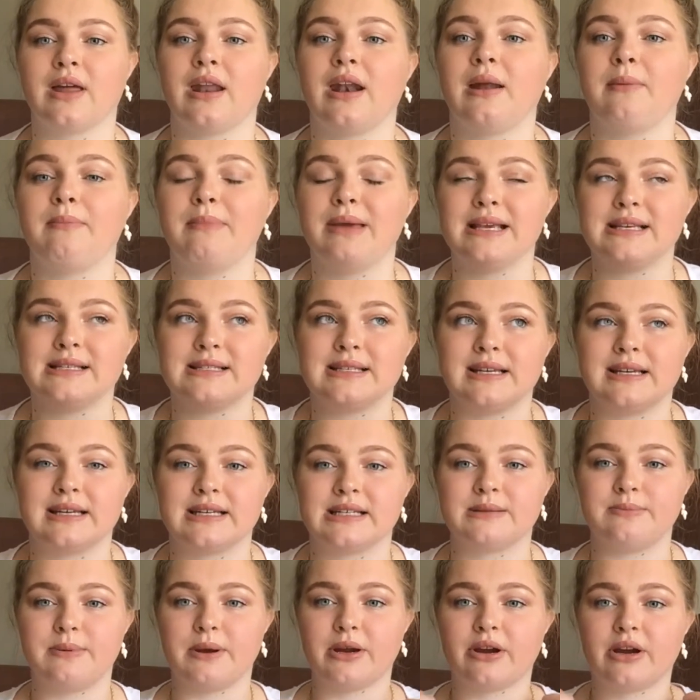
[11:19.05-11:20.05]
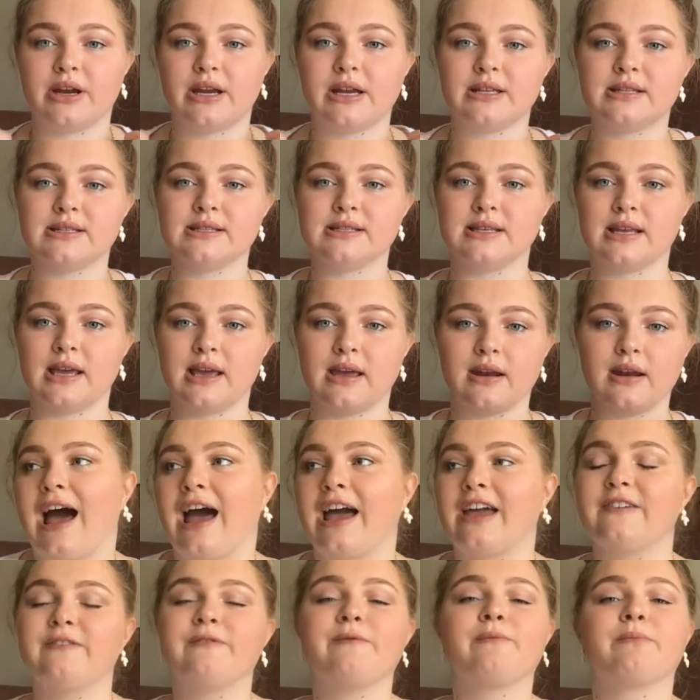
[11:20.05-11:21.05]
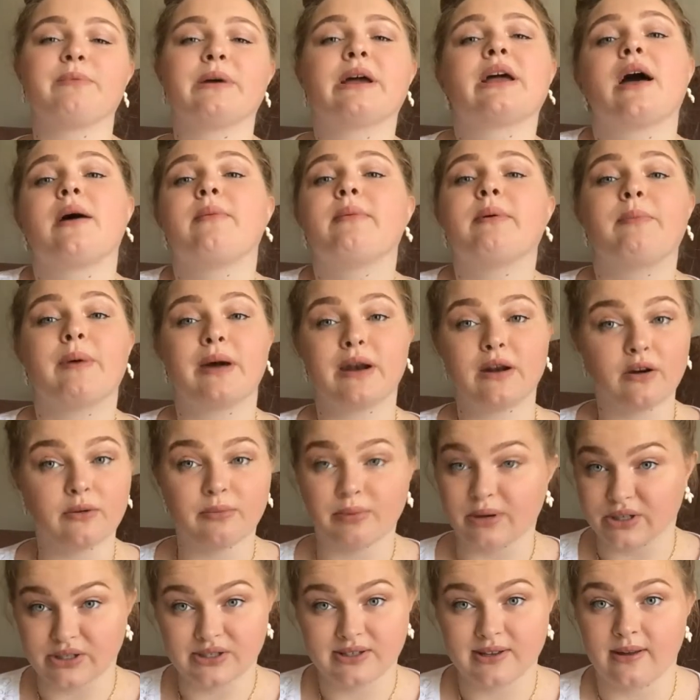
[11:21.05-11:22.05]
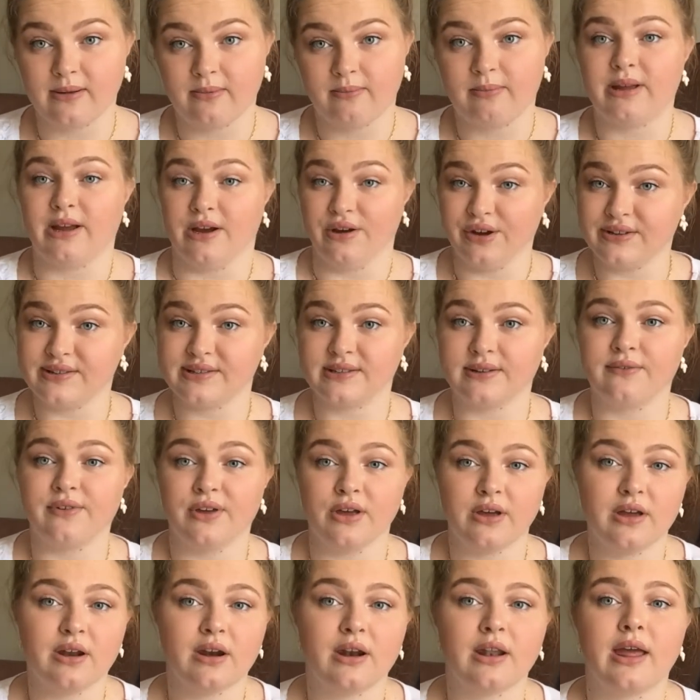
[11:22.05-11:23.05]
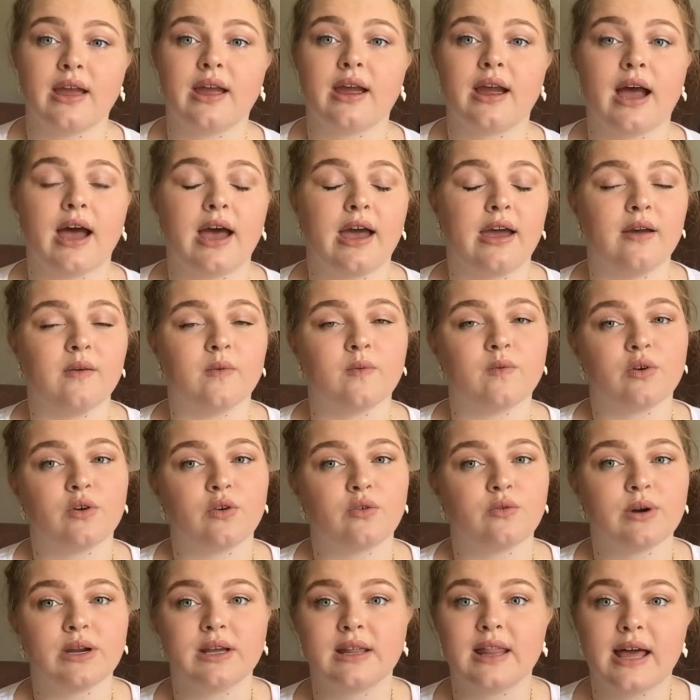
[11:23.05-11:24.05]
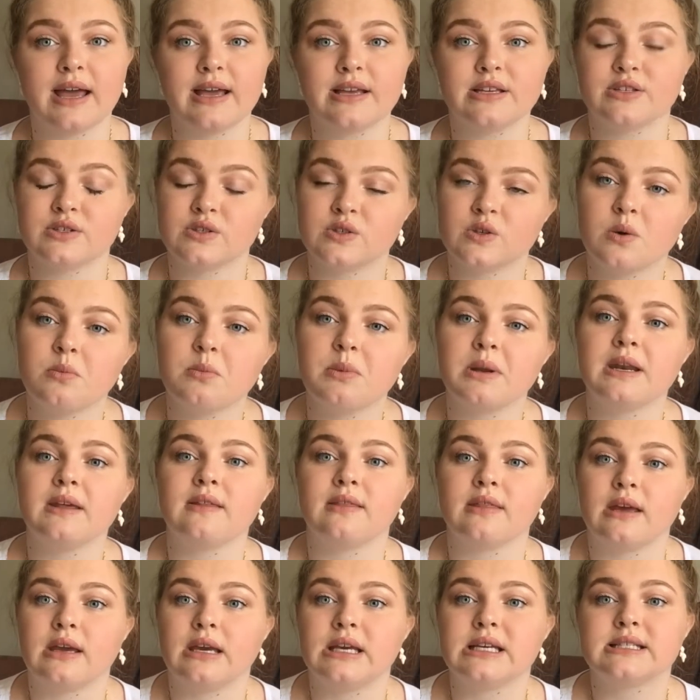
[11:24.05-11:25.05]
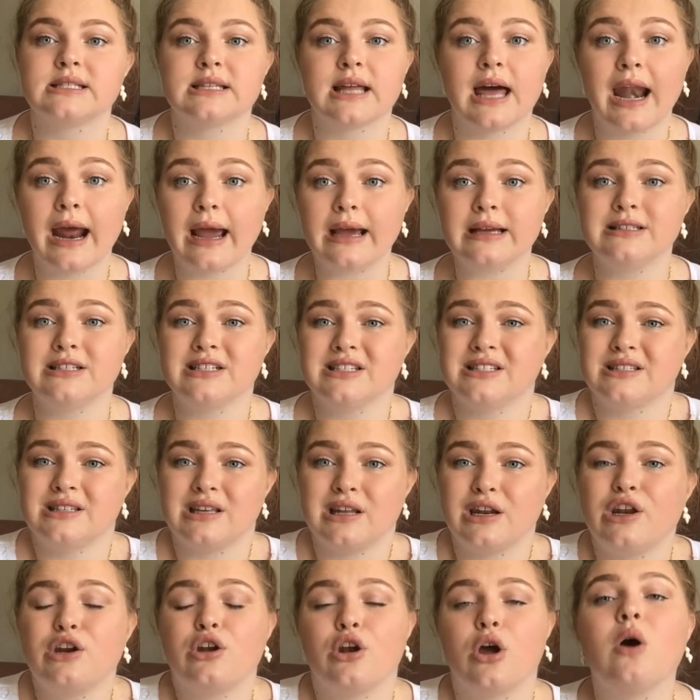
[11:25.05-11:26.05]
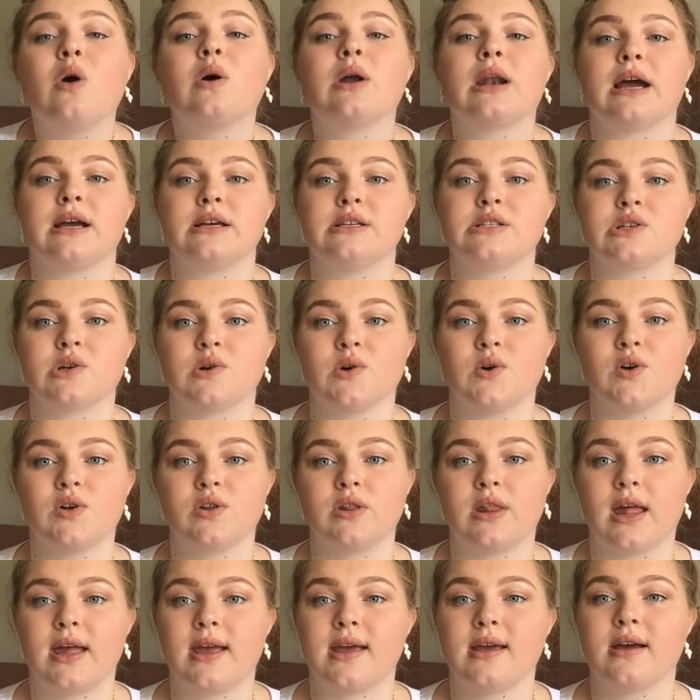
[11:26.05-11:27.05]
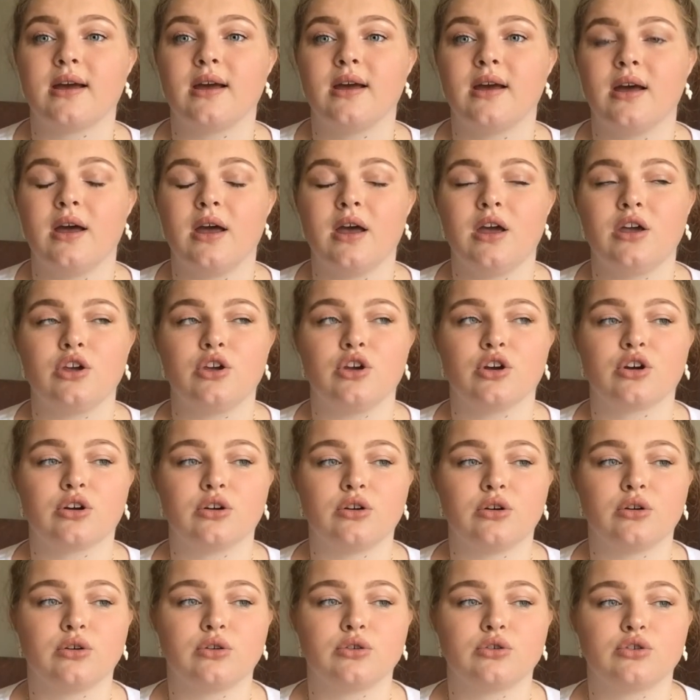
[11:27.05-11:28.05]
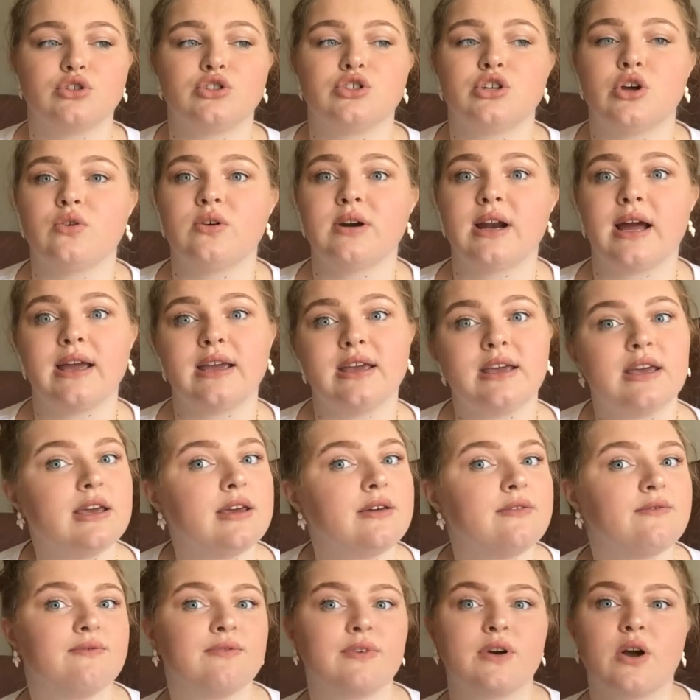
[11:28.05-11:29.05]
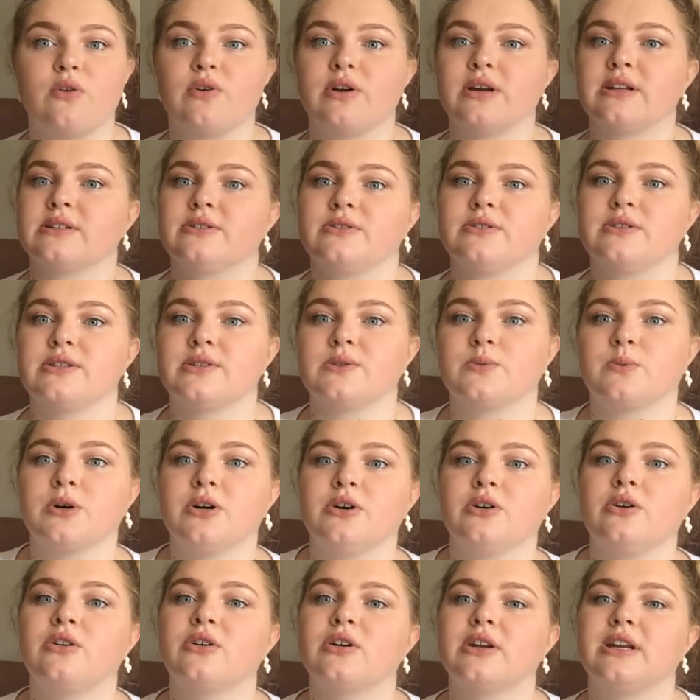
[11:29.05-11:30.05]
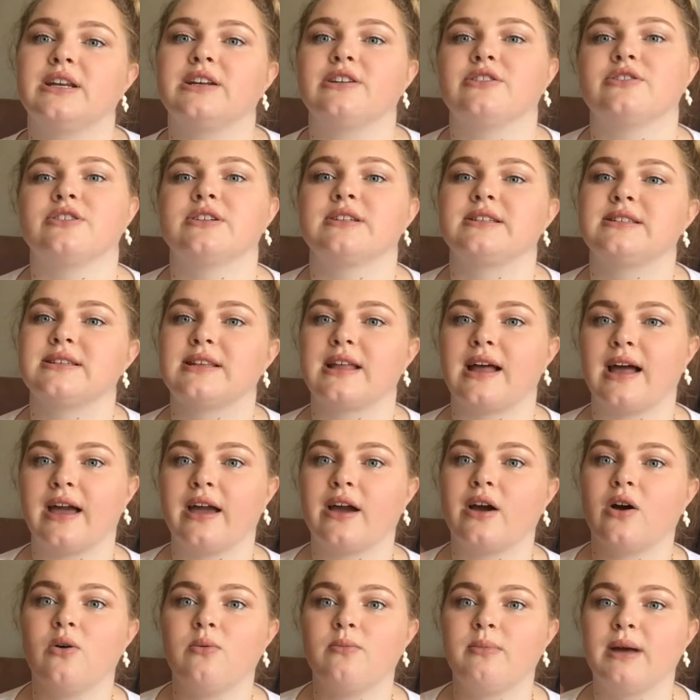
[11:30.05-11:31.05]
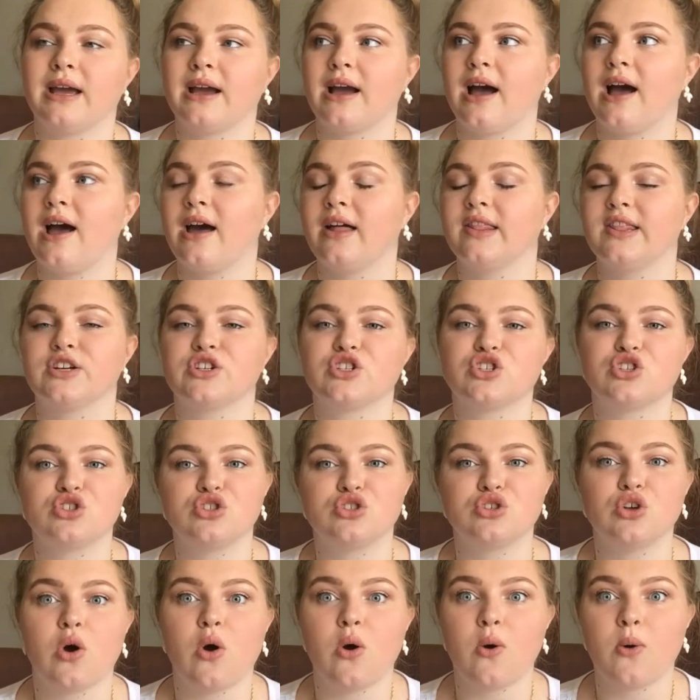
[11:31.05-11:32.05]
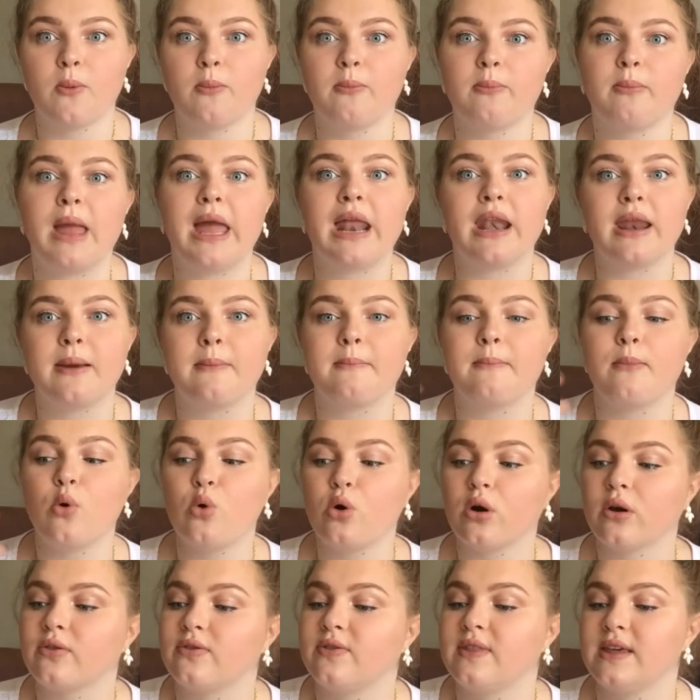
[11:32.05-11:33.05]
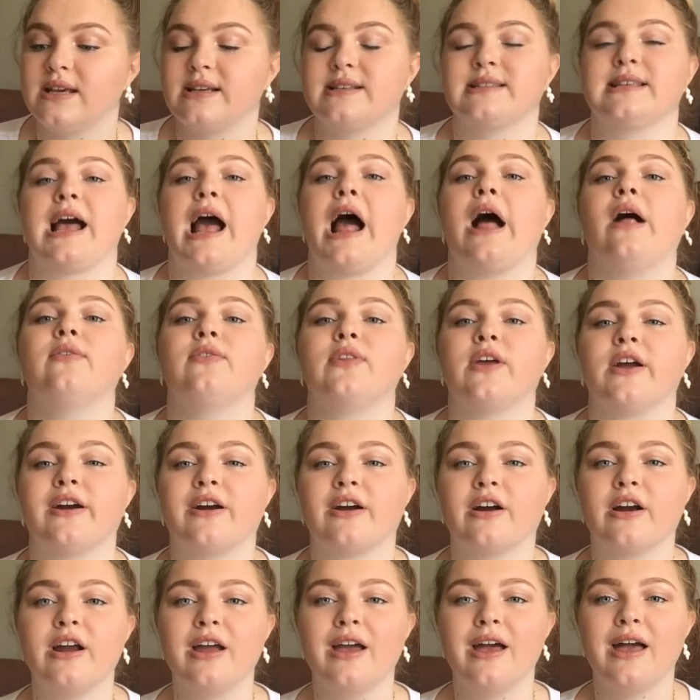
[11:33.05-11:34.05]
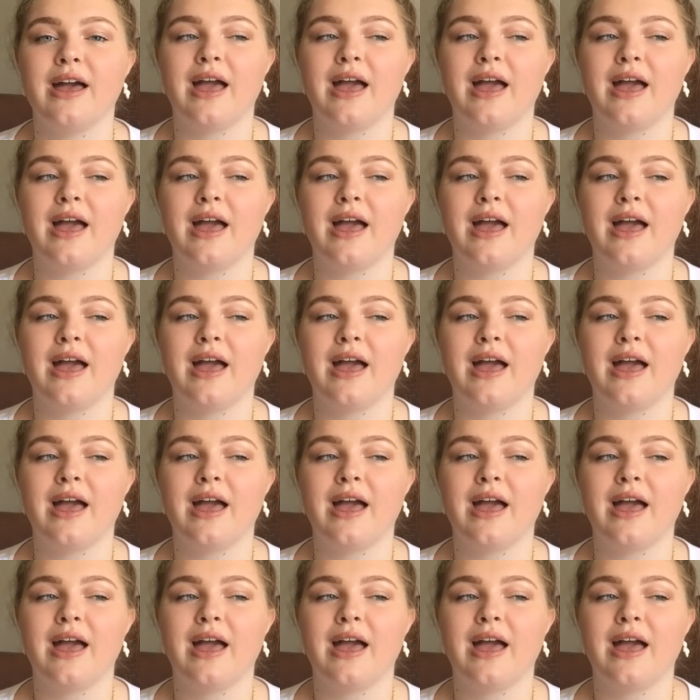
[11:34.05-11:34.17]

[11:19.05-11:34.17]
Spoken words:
an amazing experience, and I've become a better person because of it. Like, I've realized so many things that I just didn't know in high school. Like, you're so naive going into this world, and you're just like, oh my god, there's so many more things out there,